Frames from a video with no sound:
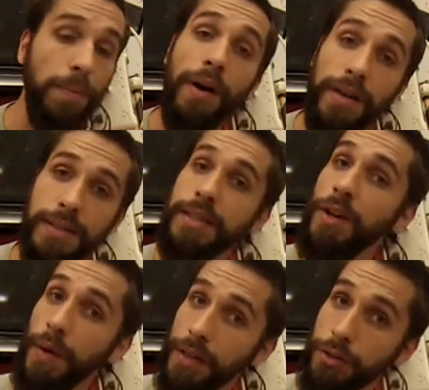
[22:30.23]
pause it
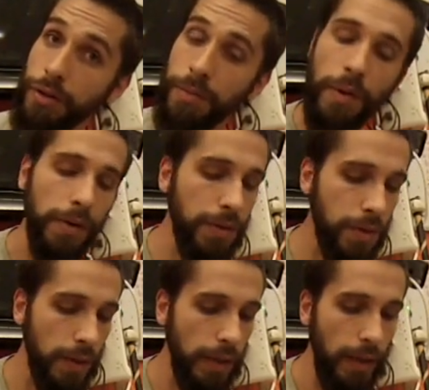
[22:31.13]
and go ahead and trim
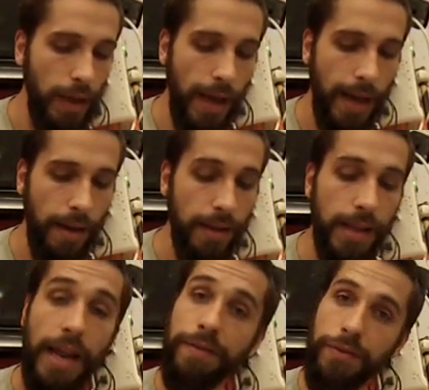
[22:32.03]
yours. And
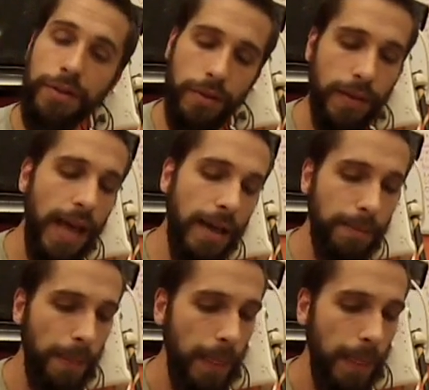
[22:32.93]
then after you do that,